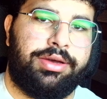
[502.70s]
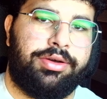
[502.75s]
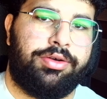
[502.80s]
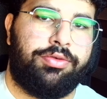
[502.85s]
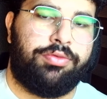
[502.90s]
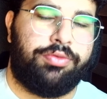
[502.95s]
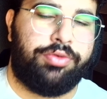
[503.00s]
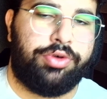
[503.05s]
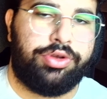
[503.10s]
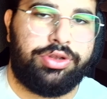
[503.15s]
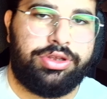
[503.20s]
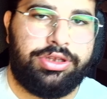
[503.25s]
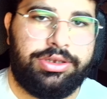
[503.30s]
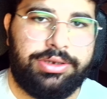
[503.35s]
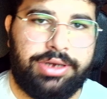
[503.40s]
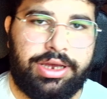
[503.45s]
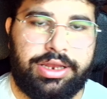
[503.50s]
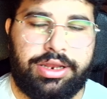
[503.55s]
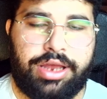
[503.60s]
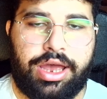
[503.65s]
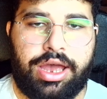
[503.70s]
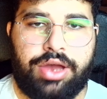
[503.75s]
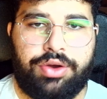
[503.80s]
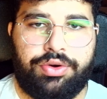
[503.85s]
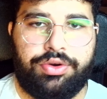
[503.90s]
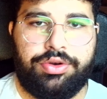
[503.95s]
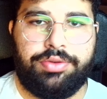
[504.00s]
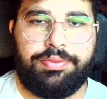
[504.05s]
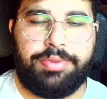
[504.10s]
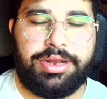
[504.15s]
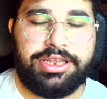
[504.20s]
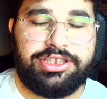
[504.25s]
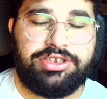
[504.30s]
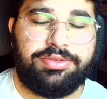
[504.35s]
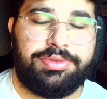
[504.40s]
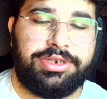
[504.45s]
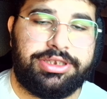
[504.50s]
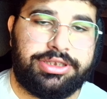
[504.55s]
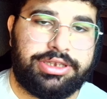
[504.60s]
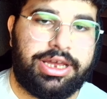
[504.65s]
wood and iron
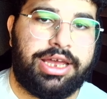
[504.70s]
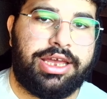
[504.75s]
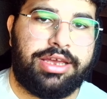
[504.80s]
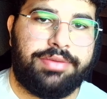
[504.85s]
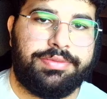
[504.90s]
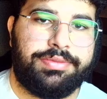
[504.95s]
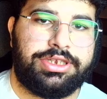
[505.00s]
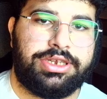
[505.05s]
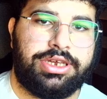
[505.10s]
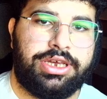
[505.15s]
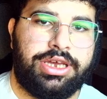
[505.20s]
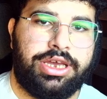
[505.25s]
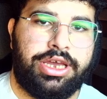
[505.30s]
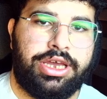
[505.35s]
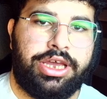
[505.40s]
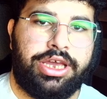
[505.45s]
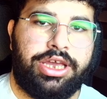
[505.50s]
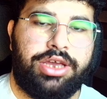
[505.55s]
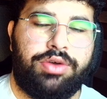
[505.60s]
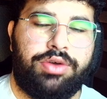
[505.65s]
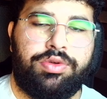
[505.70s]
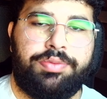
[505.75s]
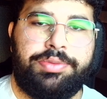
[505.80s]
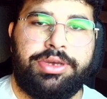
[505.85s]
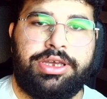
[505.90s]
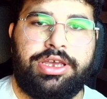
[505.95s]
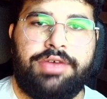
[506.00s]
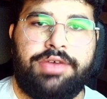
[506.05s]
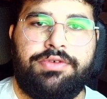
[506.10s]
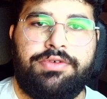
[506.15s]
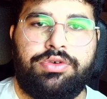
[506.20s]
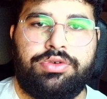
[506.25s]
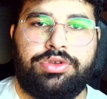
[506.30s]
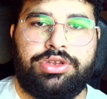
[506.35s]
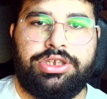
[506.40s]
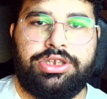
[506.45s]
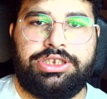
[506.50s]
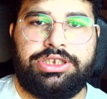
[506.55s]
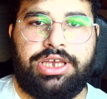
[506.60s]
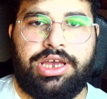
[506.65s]
multiple times, he will be giving you a
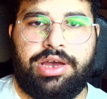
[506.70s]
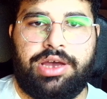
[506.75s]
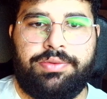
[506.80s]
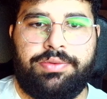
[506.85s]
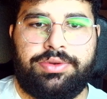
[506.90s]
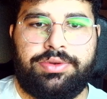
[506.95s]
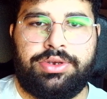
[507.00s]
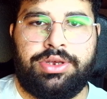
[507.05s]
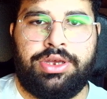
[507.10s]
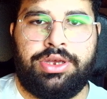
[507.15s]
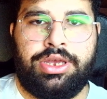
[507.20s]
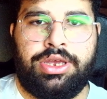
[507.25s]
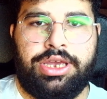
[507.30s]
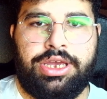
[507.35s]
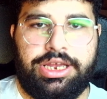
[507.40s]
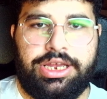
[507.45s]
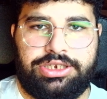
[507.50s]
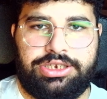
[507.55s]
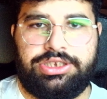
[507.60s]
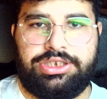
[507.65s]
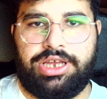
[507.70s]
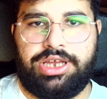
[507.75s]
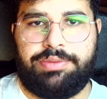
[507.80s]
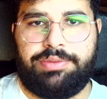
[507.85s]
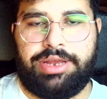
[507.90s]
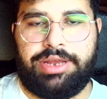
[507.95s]
discount each time.